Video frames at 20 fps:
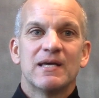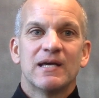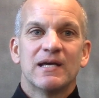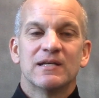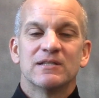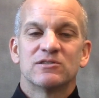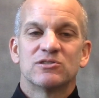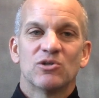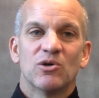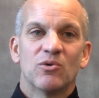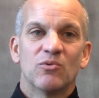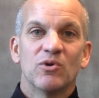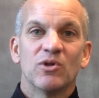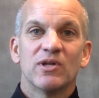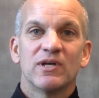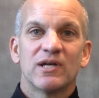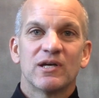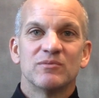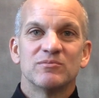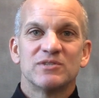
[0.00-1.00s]
And so it
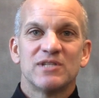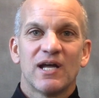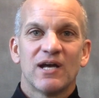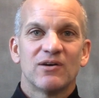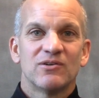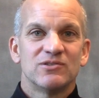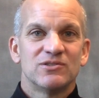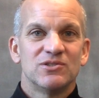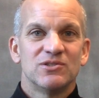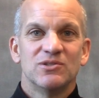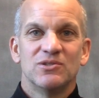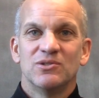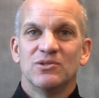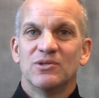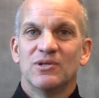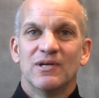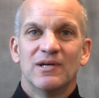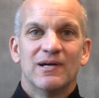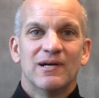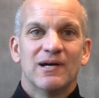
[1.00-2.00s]
really comes down
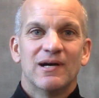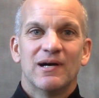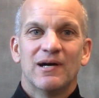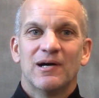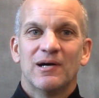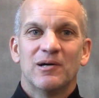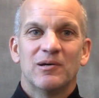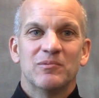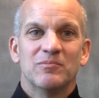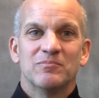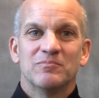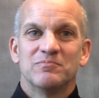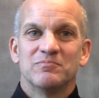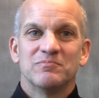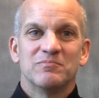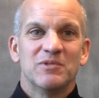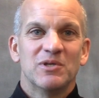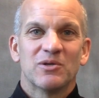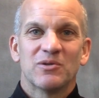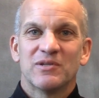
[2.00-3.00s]
to,
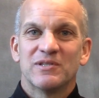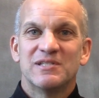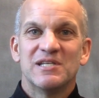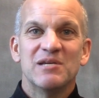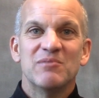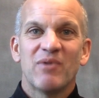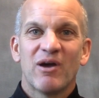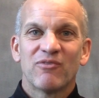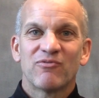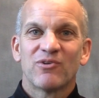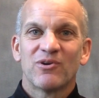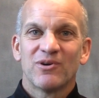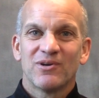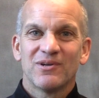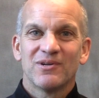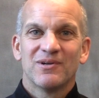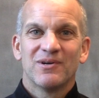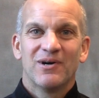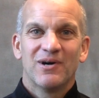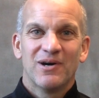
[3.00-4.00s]
the team effort
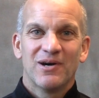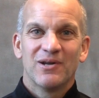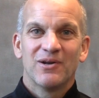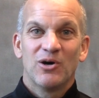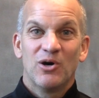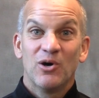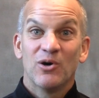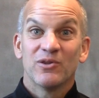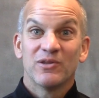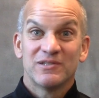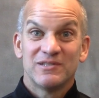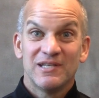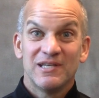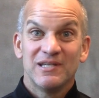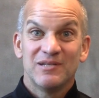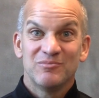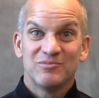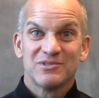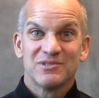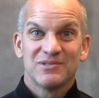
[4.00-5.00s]
on all the
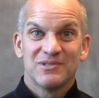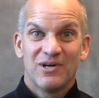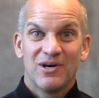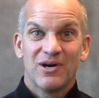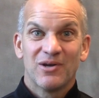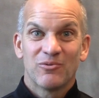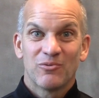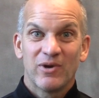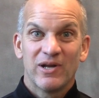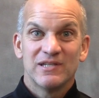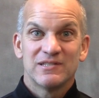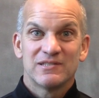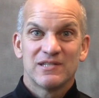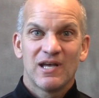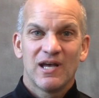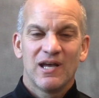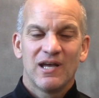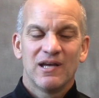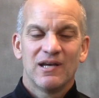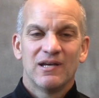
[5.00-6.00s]
teams on race
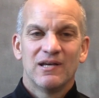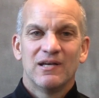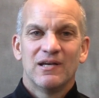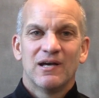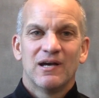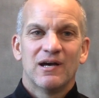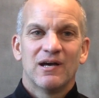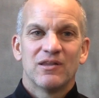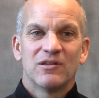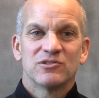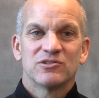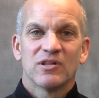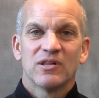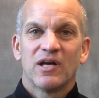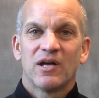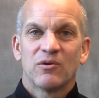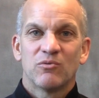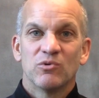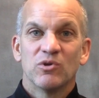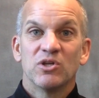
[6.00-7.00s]
day. There's a
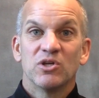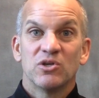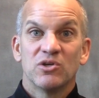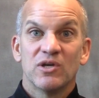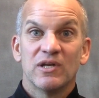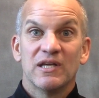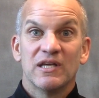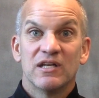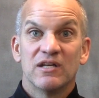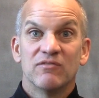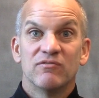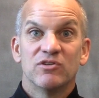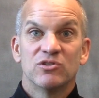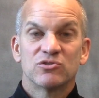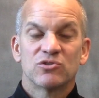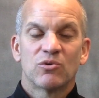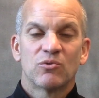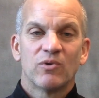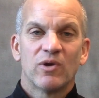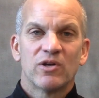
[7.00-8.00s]
lot of really good
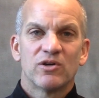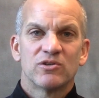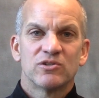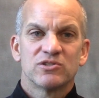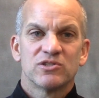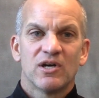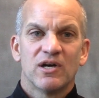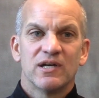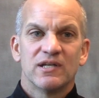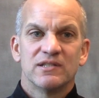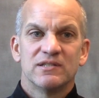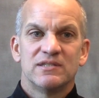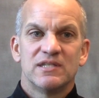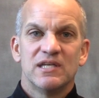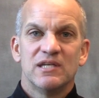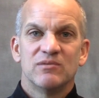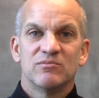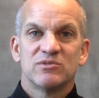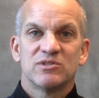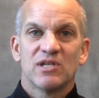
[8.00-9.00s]
individual runners on
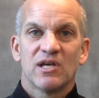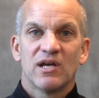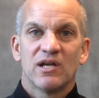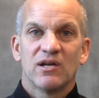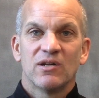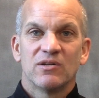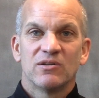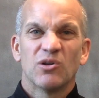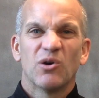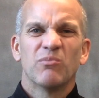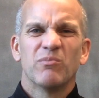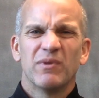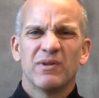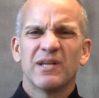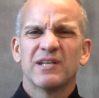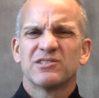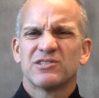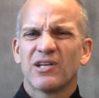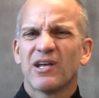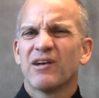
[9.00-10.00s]
teams that don't
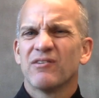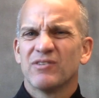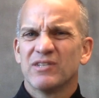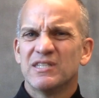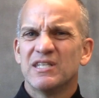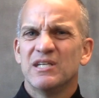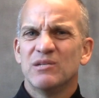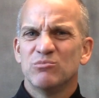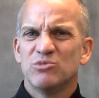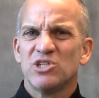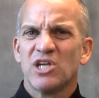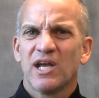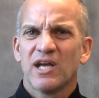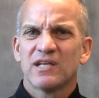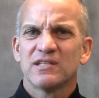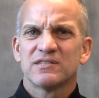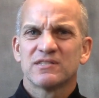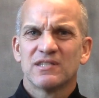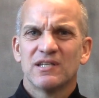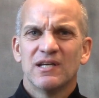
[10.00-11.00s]
necessarily have a team
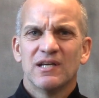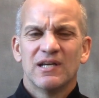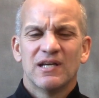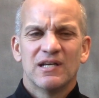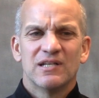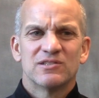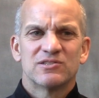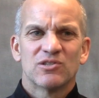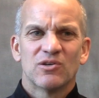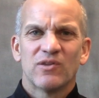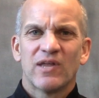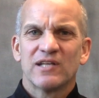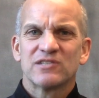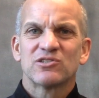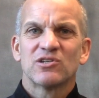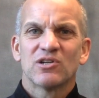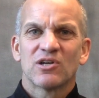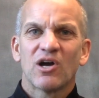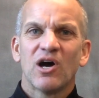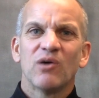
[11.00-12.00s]
chance, and so that's
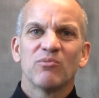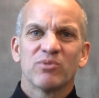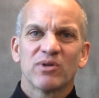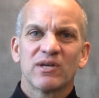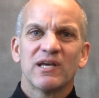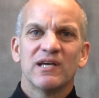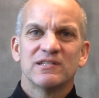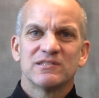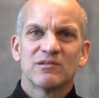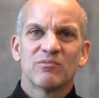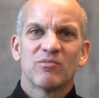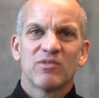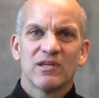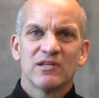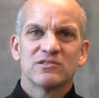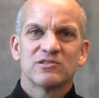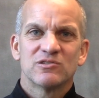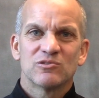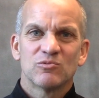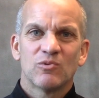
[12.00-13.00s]
going to complicate some
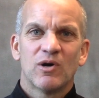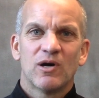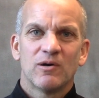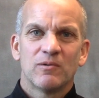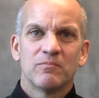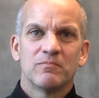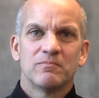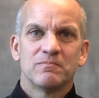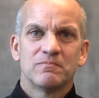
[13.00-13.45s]
things as well.